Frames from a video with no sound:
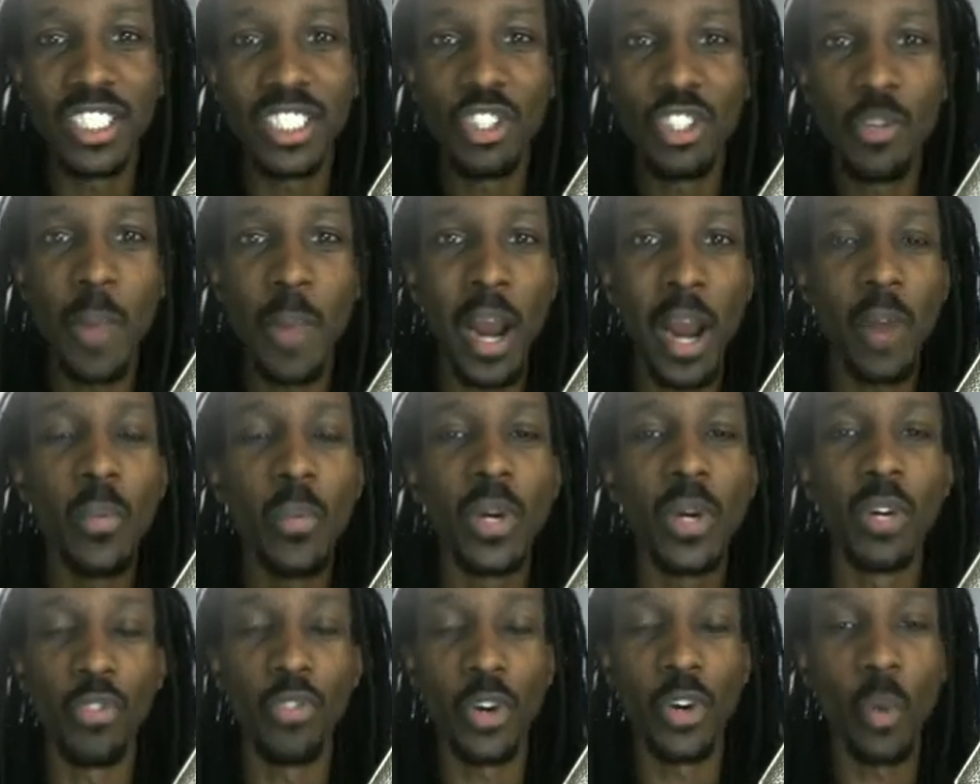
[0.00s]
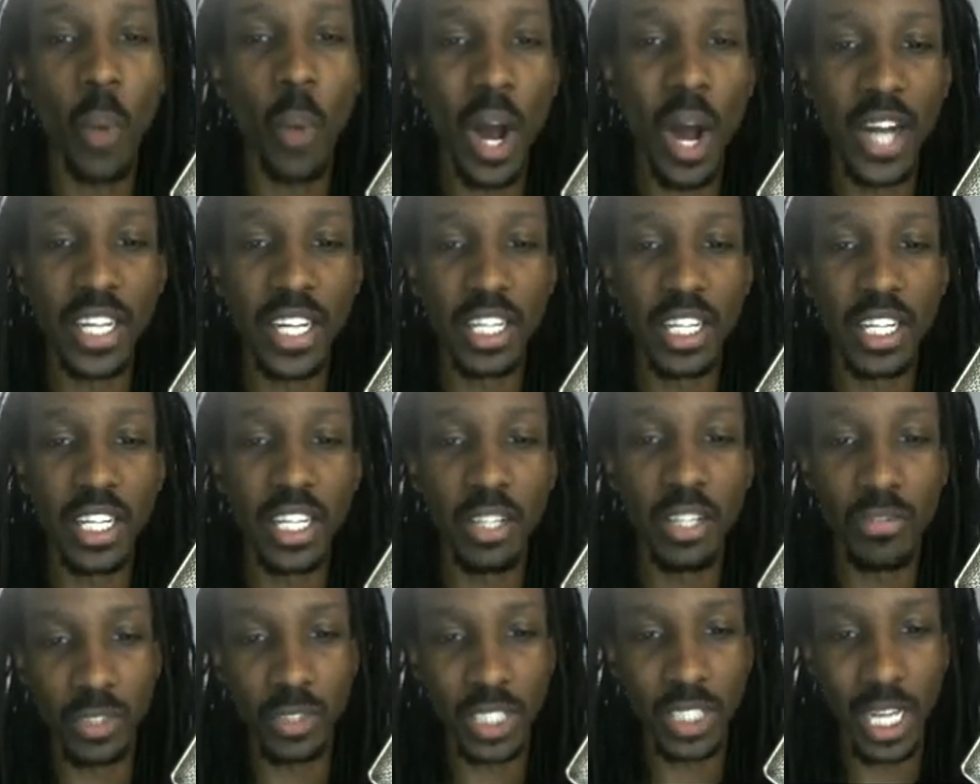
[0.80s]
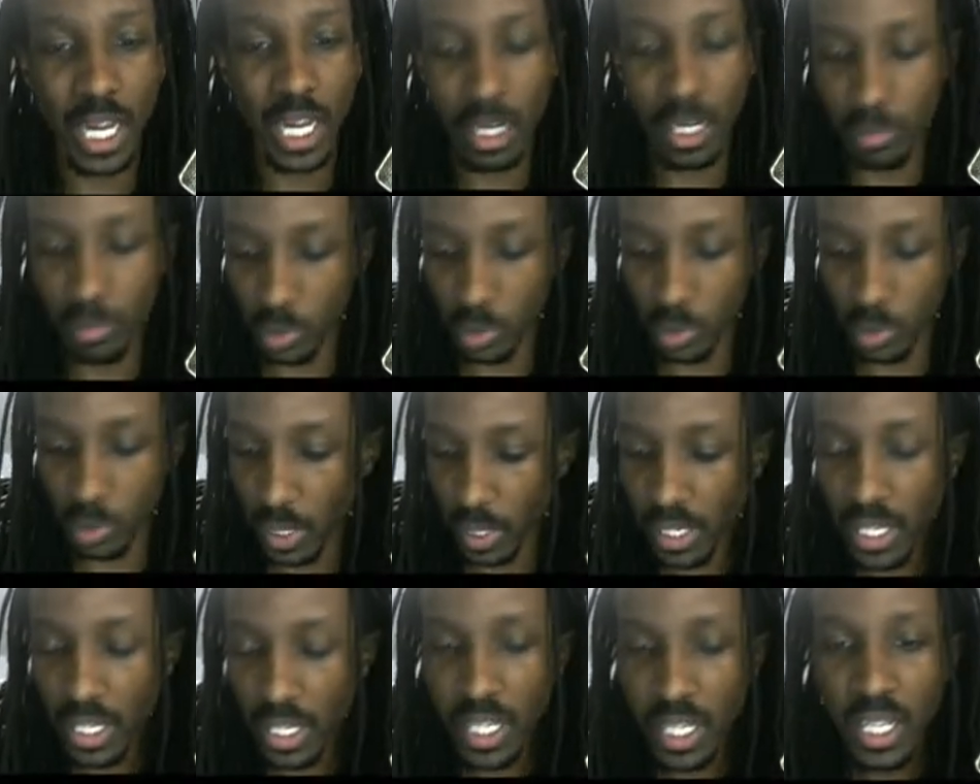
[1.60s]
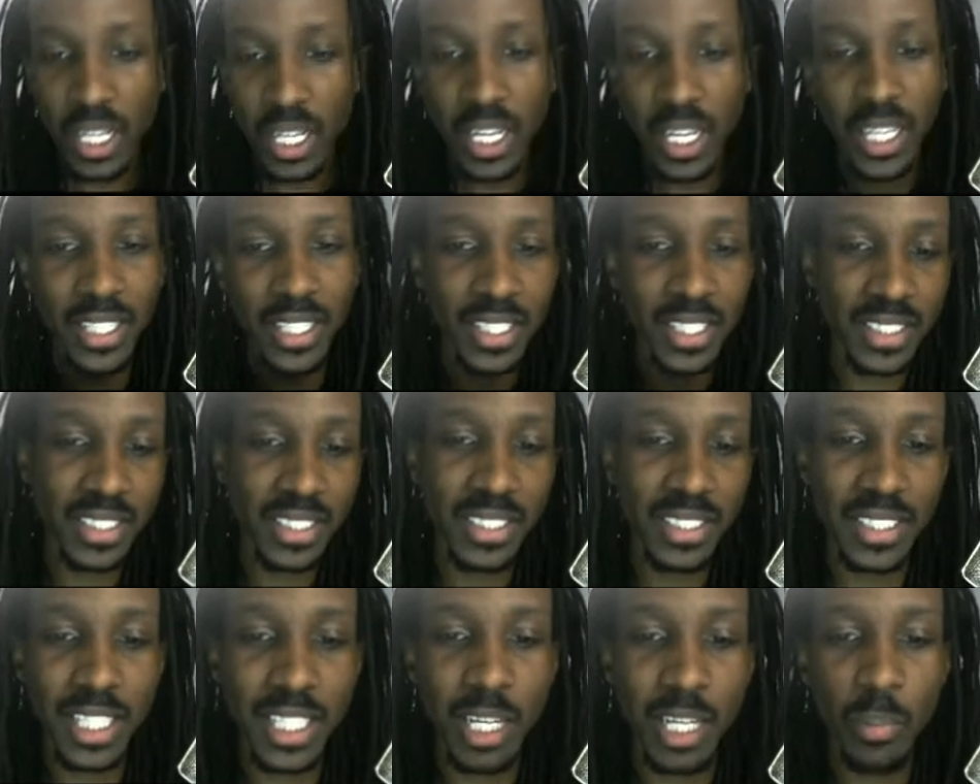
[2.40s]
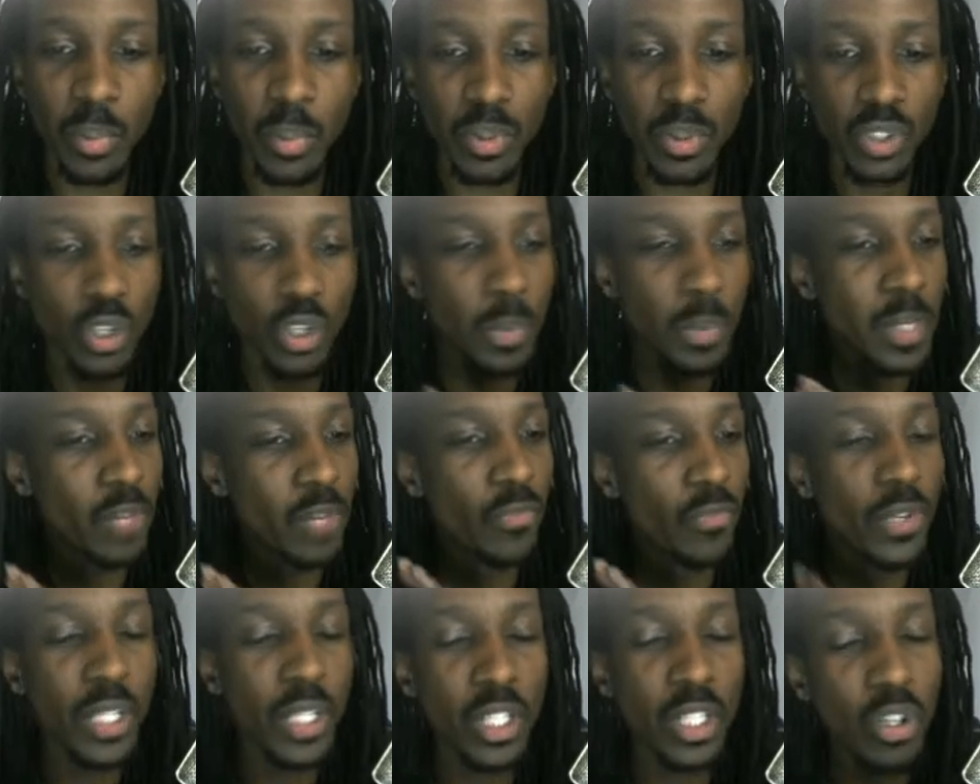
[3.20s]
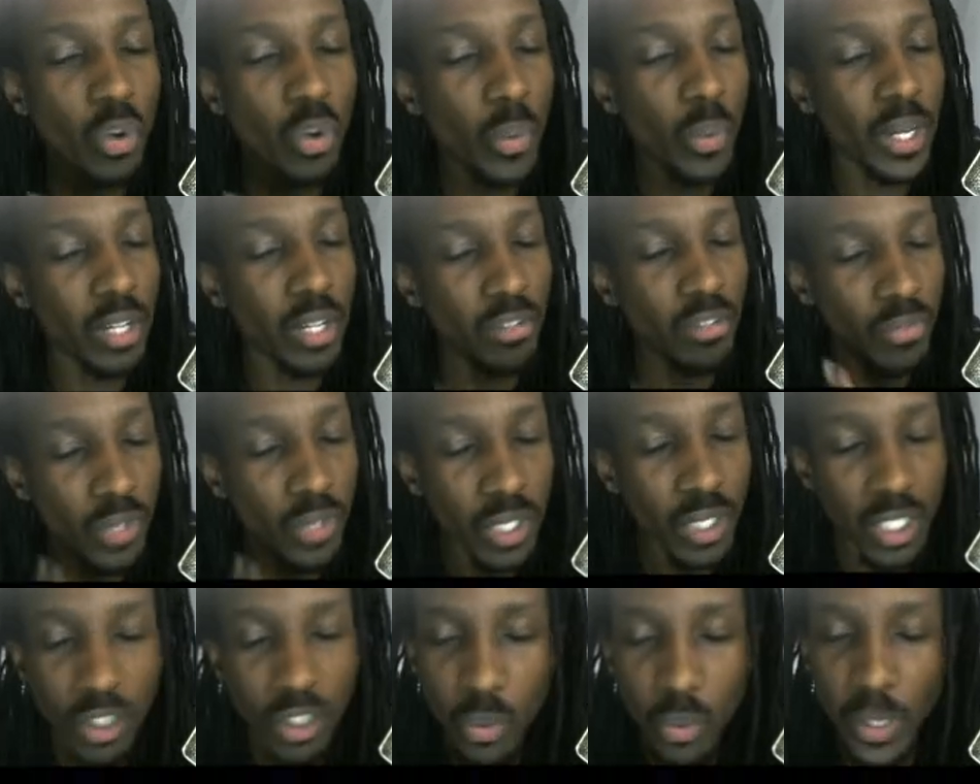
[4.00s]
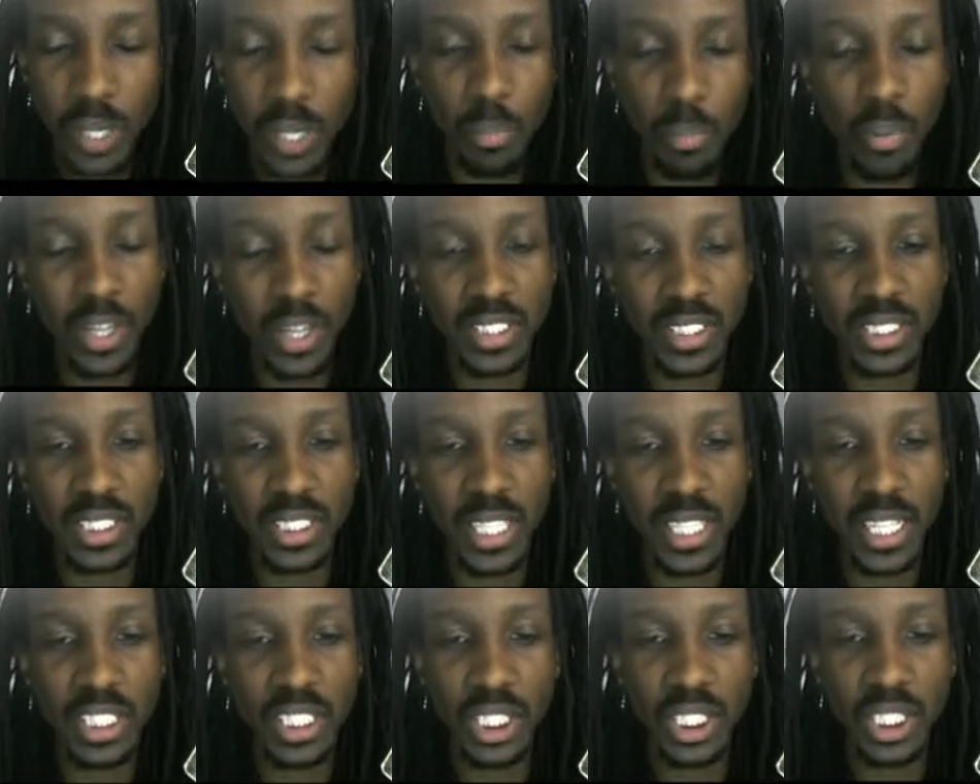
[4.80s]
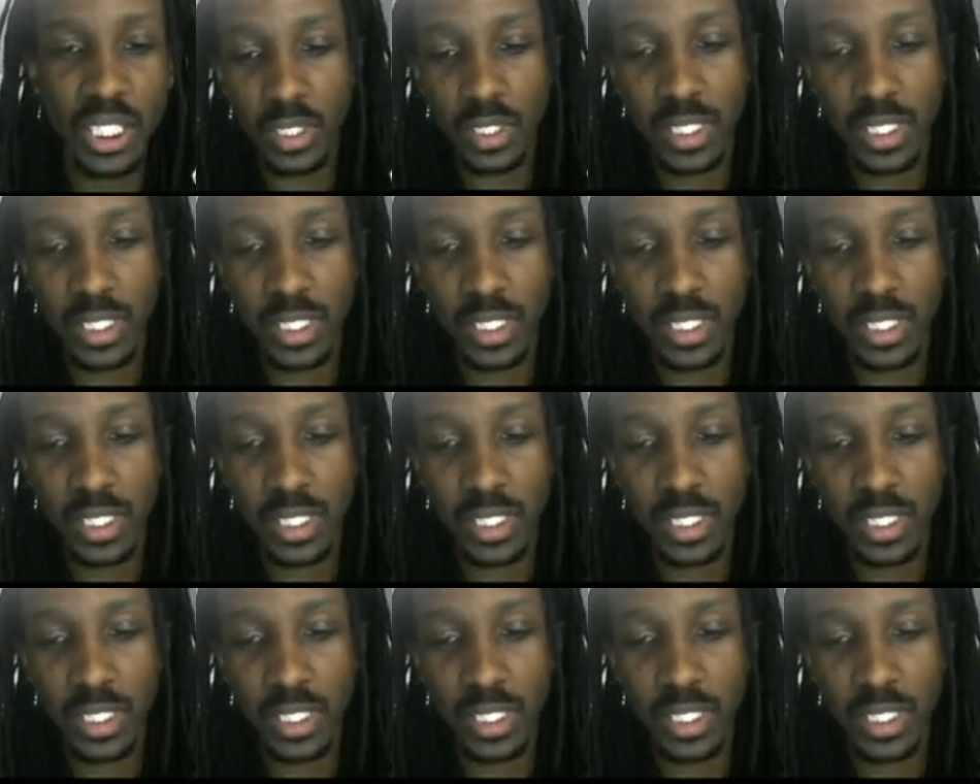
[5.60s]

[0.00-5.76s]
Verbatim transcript: You might want to rewind it a few times. But in this example, it's going to be a really quick, really quick presentation.